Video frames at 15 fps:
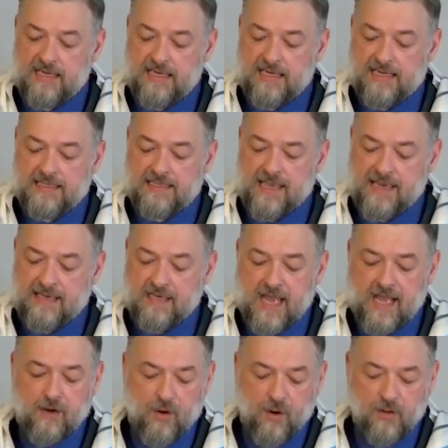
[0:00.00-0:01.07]
is that
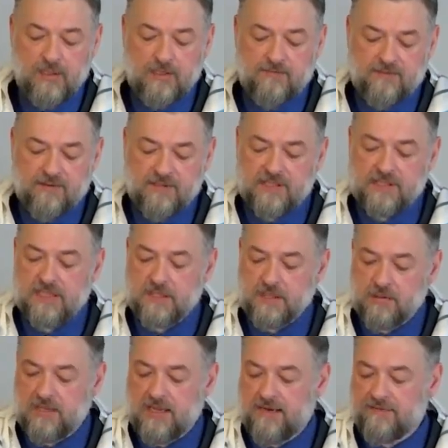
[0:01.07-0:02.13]
not all adversity in
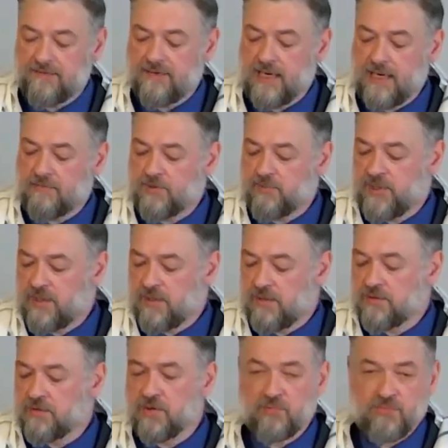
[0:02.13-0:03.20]
your life comes
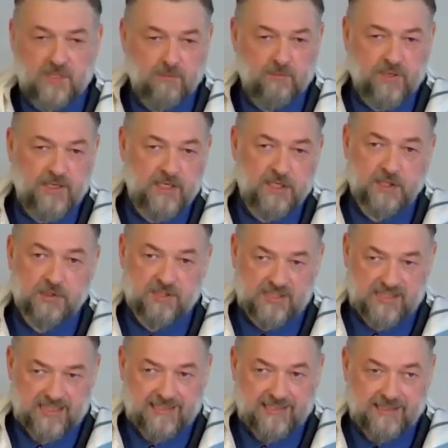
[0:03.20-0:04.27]
because you're being punished or
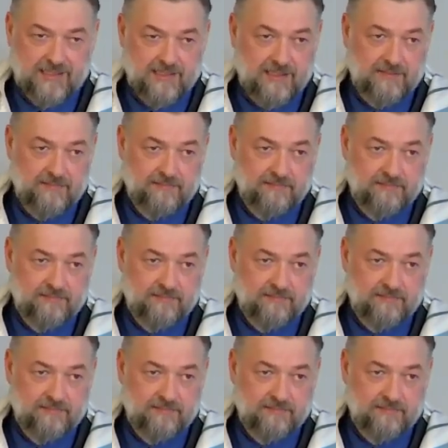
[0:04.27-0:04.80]
tested.